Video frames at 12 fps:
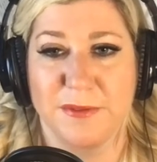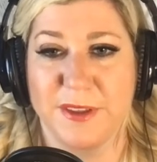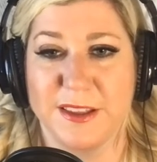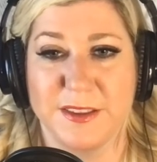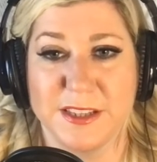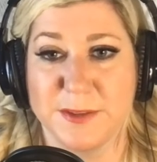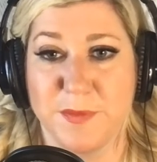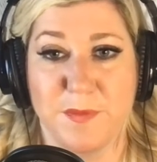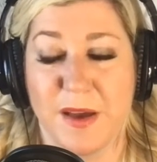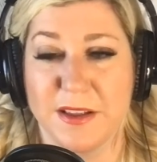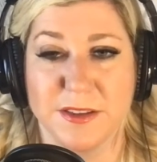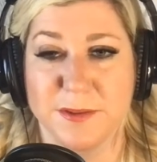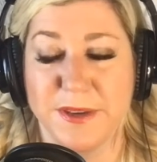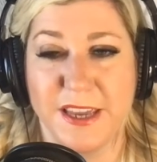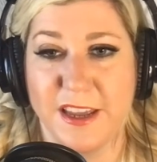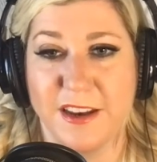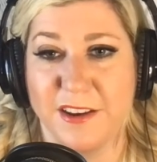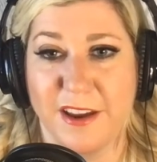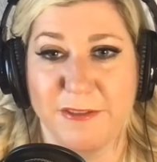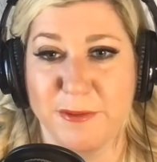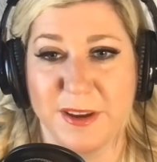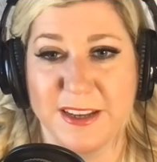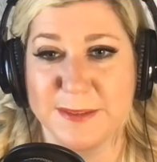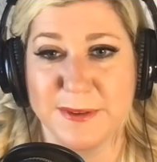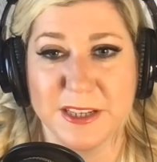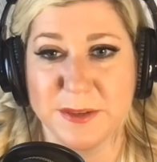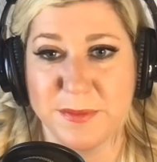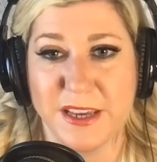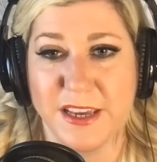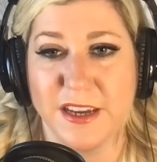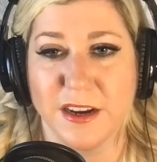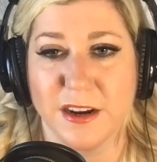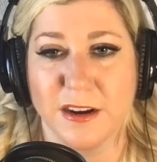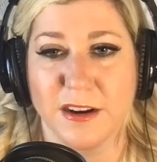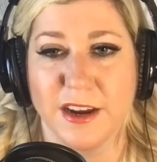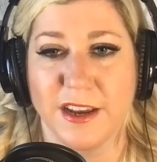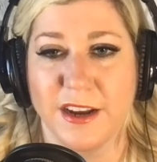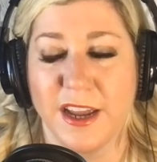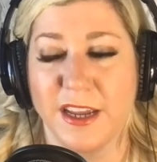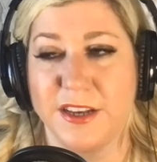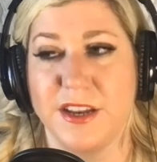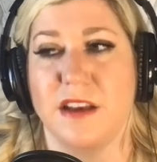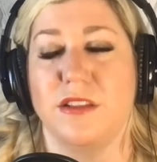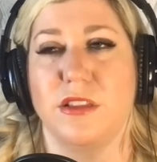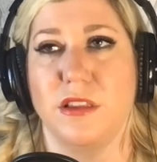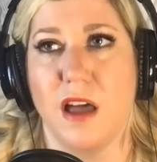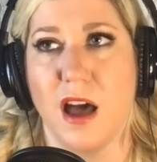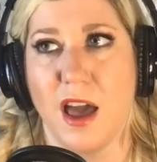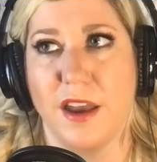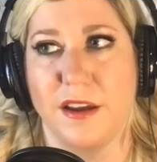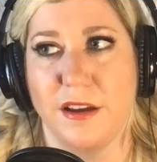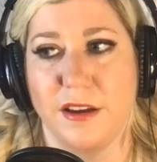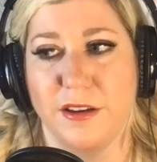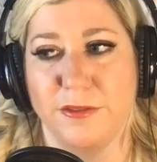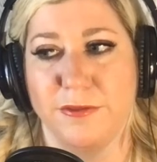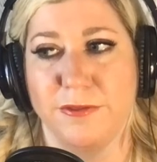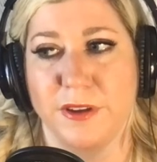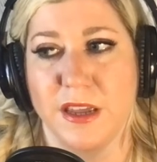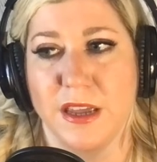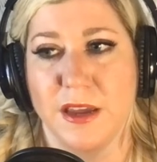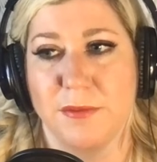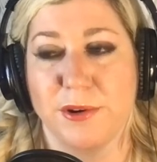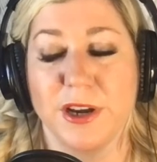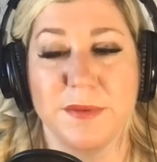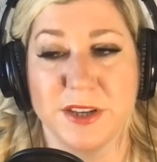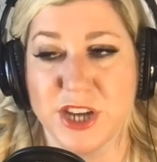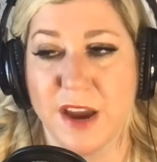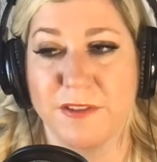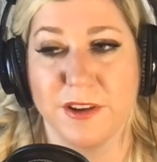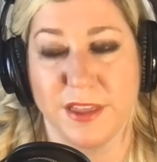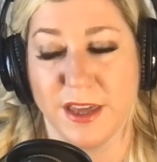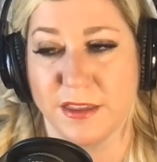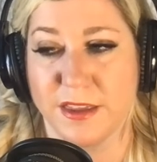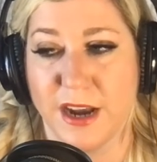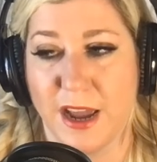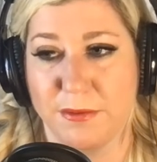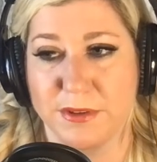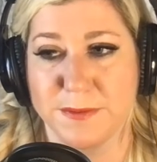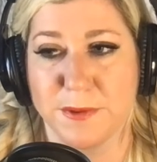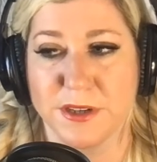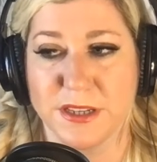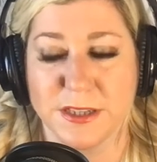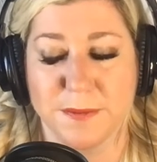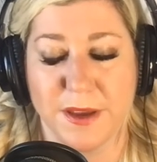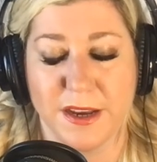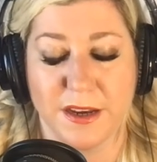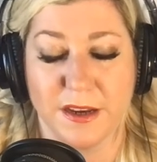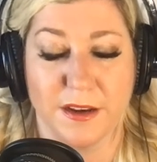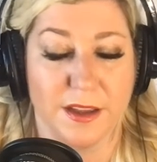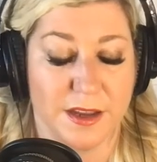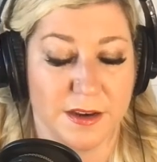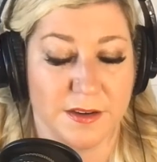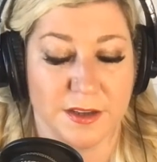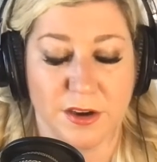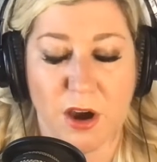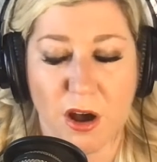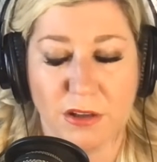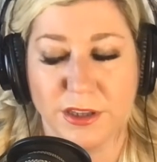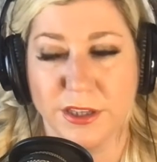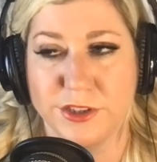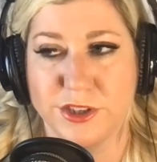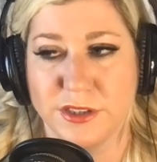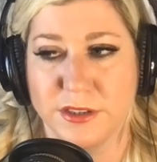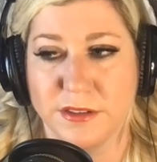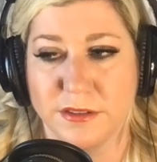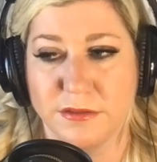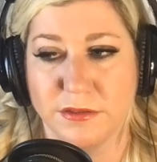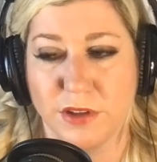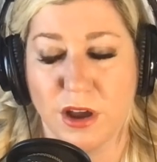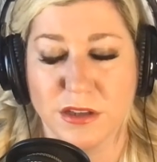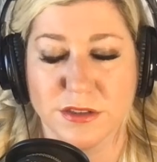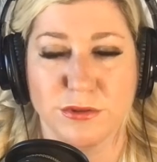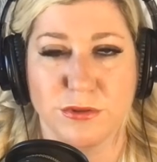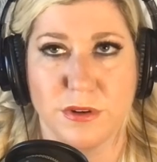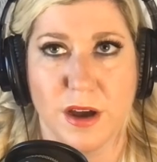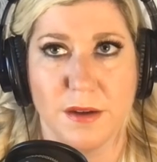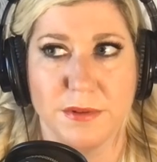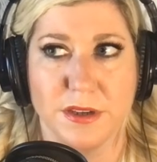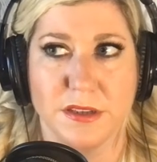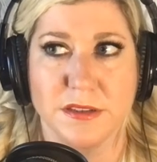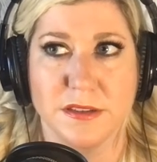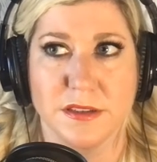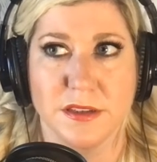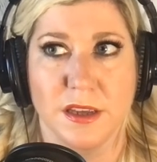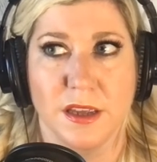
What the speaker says: it's about to begin, everybody's about to be here. And I had done a lot of pretty much everything that I was participating in college and in law school. I was